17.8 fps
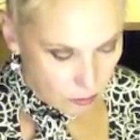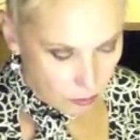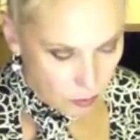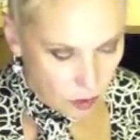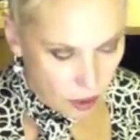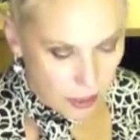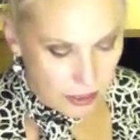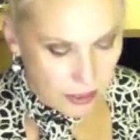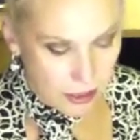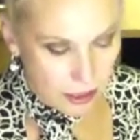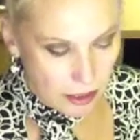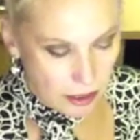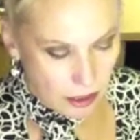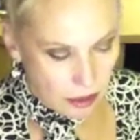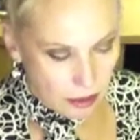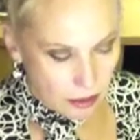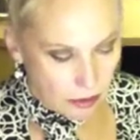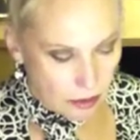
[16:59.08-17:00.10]
One
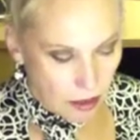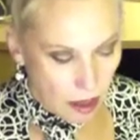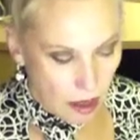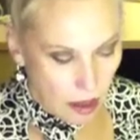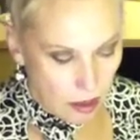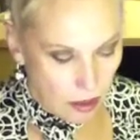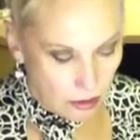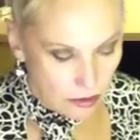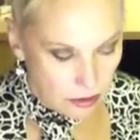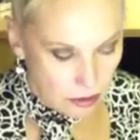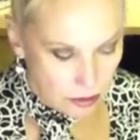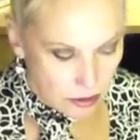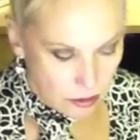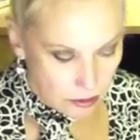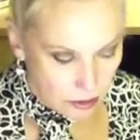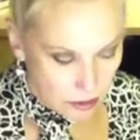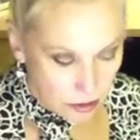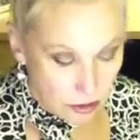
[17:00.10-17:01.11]
called
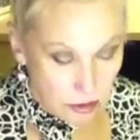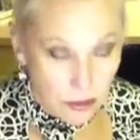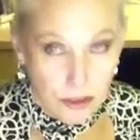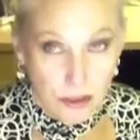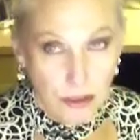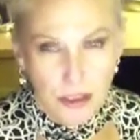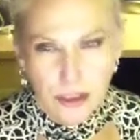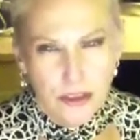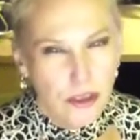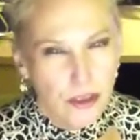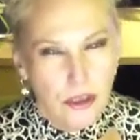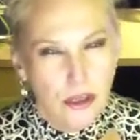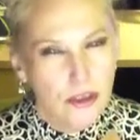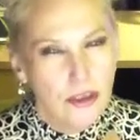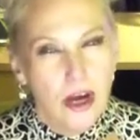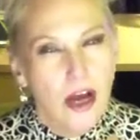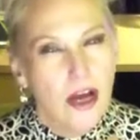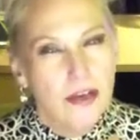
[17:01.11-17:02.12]
Good
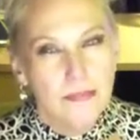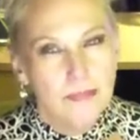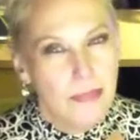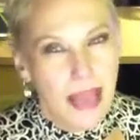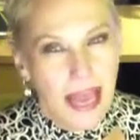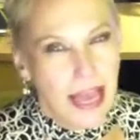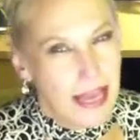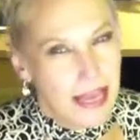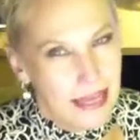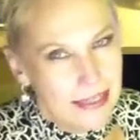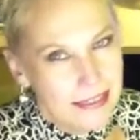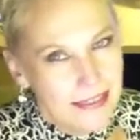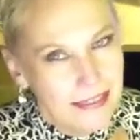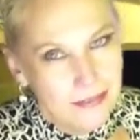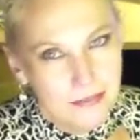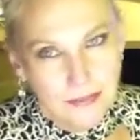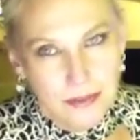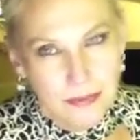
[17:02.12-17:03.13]
Girl Gone Bad
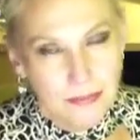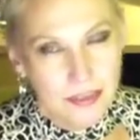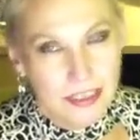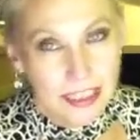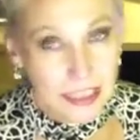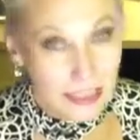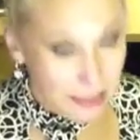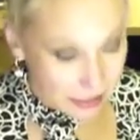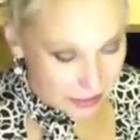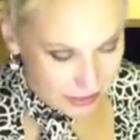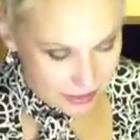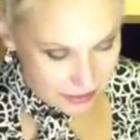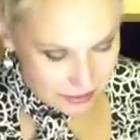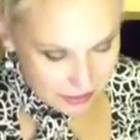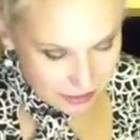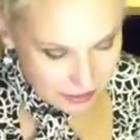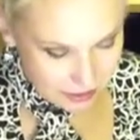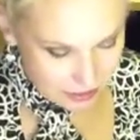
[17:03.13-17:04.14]
from
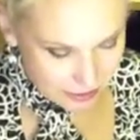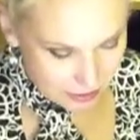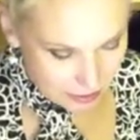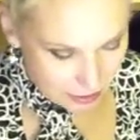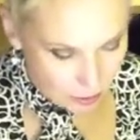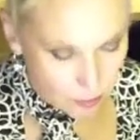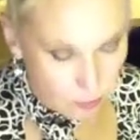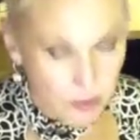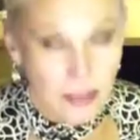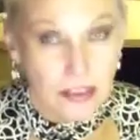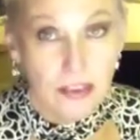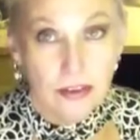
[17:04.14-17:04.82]
Killian with